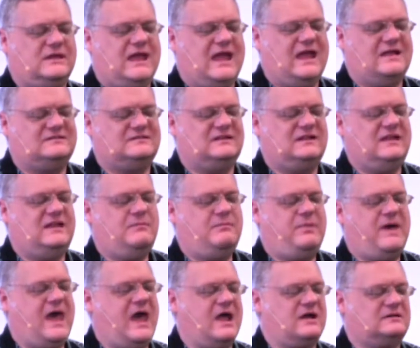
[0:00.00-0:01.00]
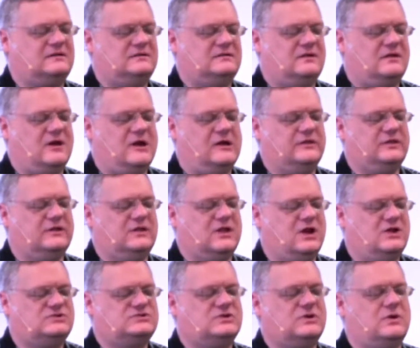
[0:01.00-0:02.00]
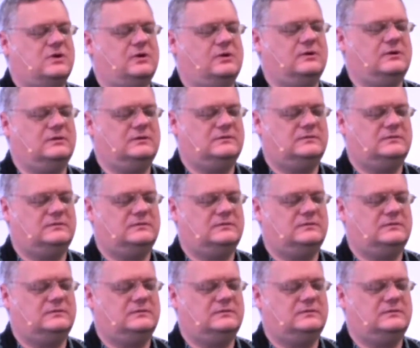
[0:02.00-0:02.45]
has an impact on the larger whole.